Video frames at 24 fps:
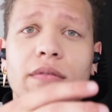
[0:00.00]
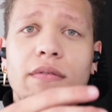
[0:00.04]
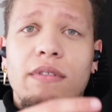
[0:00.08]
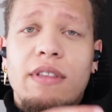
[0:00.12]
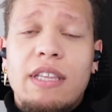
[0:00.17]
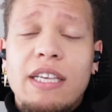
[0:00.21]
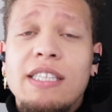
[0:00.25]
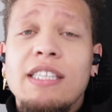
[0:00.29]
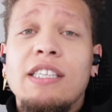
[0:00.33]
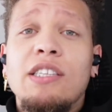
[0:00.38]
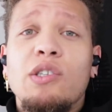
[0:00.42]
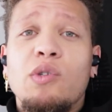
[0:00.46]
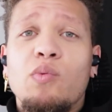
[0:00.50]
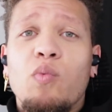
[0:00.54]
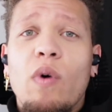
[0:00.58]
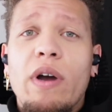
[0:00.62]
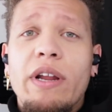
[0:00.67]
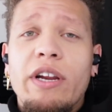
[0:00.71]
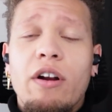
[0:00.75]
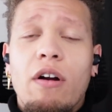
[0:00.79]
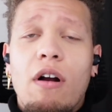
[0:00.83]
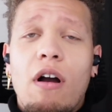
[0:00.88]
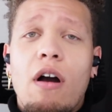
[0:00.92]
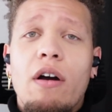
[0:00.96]
This is
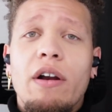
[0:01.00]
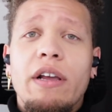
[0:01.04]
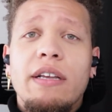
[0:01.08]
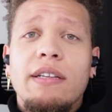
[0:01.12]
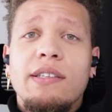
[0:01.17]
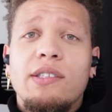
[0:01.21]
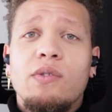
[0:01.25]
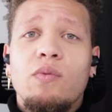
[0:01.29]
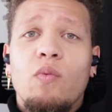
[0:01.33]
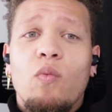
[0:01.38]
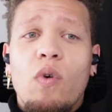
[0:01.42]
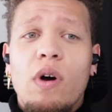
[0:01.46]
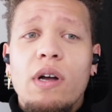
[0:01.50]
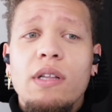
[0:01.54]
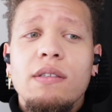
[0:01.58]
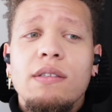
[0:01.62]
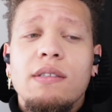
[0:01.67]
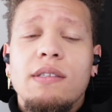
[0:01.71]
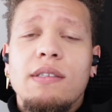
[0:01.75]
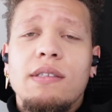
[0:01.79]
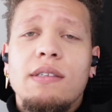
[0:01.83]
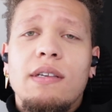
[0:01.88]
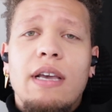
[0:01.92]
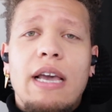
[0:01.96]
what your audience
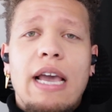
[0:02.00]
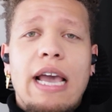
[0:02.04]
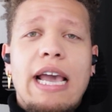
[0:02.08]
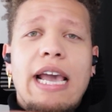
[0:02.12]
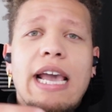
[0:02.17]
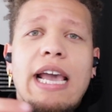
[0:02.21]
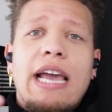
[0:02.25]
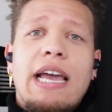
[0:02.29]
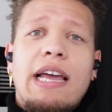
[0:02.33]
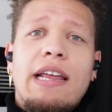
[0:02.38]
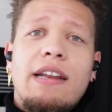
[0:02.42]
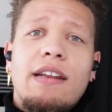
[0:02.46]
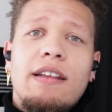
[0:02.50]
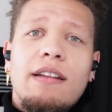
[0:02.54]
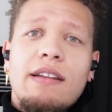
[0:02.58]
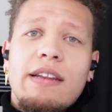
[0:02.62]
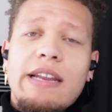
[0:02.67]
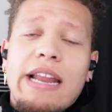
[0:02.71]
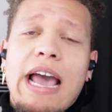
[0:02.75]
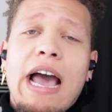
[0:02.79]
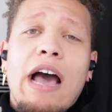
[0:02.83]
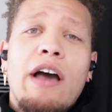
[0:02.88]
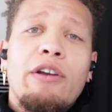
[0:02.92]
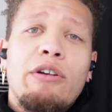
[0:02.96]
wants. And
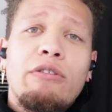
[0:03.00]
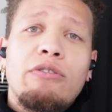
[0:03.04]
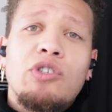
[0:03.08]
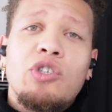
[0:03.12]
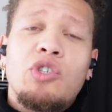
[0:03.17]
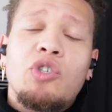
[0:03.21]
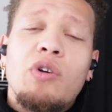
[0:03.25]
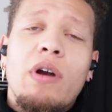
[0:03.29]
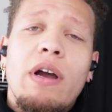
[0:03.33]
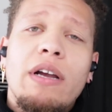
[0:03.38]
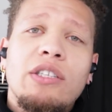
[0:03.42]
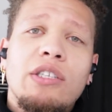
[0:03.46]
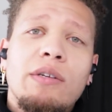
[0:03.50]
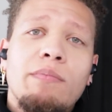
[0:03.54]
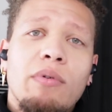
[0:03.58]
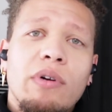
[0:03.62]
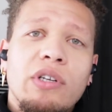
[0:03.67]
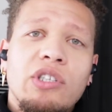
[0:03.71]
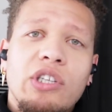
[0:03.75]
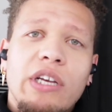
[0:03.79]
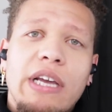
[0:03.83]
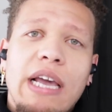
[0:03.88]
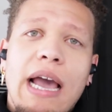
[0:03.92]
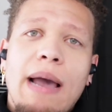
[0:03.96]
now you're just trying to
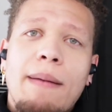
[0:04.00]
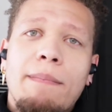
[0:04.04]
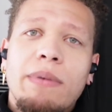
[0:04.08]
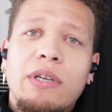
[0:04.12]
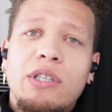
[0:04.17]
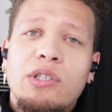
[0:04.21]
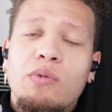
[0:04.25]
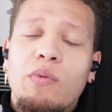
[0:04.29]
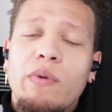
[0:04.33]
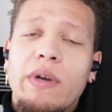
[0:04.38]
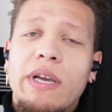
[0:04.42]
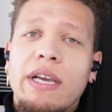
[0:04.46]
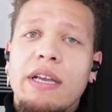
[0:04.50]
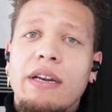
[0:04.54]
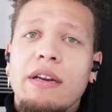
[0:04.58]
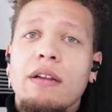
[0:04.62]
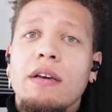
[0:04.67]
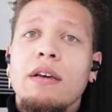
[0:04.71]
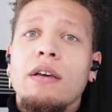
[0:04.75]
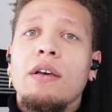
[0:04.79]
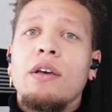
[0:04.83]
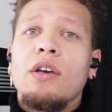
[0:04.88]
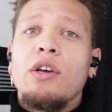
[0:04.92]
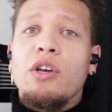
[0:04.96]
bridge the gap between
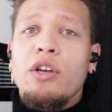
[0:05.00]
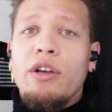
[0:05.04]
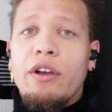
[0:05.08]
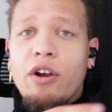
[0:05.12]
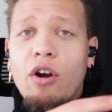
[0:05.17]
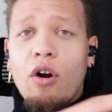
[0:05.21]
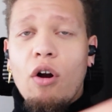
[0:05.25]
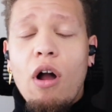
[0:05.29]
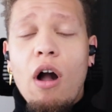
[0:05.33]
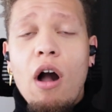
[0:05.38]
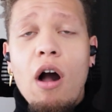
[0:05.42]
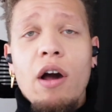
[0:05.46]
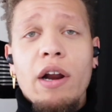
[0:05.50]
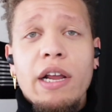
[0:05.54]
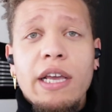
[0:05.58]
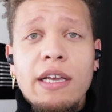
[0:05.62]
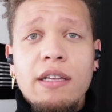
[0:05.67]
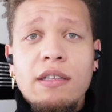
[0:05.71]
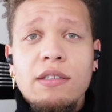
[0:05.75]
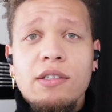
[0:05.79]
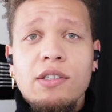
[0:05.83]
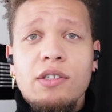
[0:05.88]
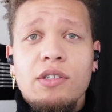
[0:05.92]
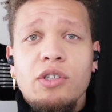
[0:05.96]
your
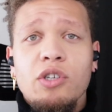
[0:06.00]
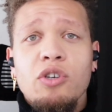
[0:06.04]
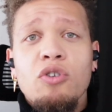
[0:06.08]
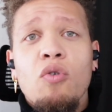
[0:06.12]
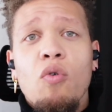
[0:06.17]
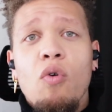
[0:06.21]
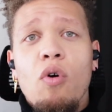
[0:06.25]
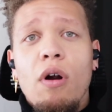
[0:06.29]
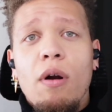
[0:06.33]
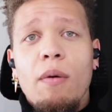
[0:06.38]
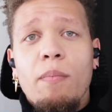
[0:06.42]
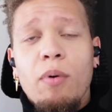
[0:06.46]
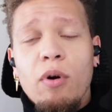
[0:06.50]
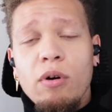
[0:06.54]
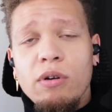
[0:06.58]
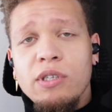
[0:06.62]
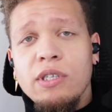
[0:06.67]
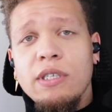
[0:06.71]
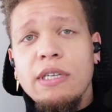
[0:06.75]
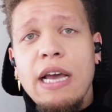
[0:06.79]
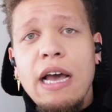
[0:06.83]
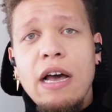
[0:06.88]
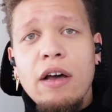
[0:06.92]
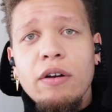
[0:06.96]
audience, your
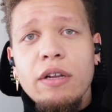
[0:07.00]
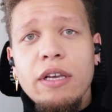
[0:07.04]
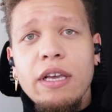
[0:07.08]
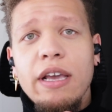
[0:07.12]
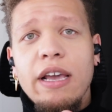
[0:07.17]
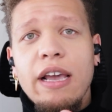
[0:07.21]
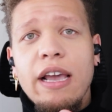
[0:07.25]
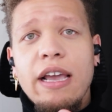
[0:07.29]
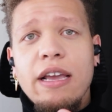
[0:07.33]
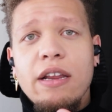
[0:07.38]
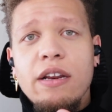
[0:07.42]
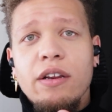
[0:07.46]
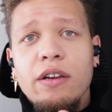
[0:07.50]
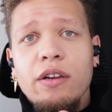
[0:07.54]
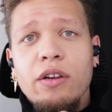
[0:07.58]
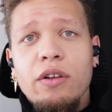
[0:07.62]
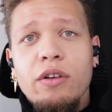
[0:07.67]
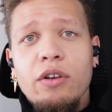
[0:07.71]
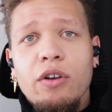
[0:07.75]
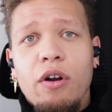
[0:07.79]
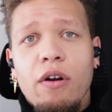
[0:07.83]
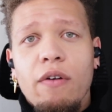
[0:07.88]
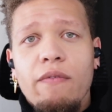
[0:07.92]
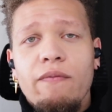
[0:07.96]
personality,
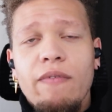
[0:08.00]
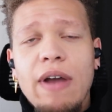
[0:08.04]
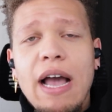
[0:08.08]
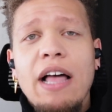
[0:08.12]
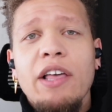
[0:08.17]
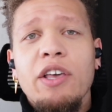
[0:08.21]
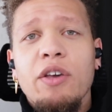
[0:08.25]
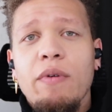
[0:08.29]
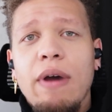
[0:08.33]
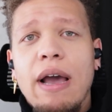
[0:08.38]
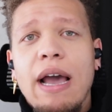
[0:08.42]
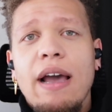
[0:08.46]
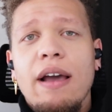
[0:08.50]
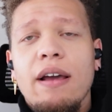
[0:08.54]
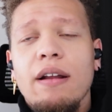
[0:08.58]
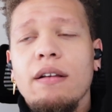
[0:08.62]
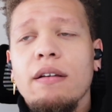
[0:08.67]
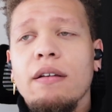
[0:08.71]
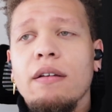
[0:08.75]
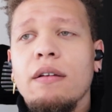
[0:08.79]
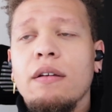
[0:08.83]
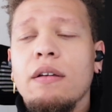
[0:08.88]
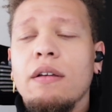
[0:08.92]
and your value add